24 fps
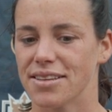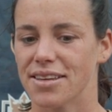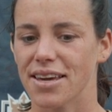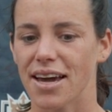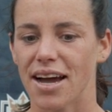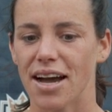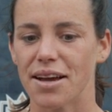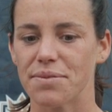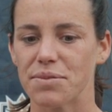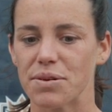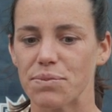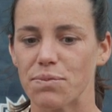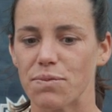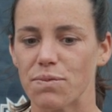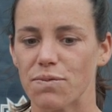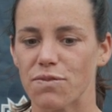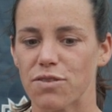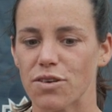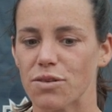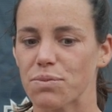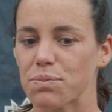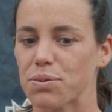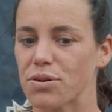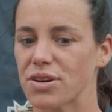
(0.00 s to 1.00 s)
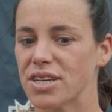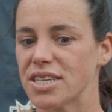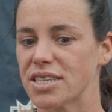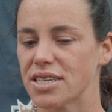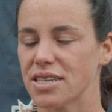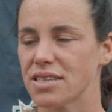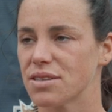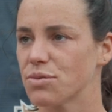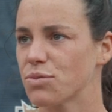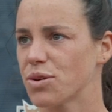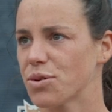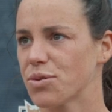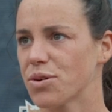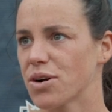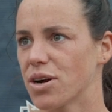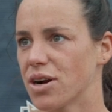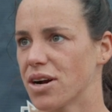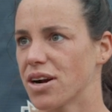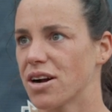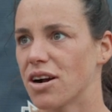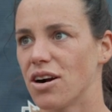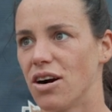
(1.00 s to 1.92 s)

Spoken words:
Yeah, I mean, for preseason we were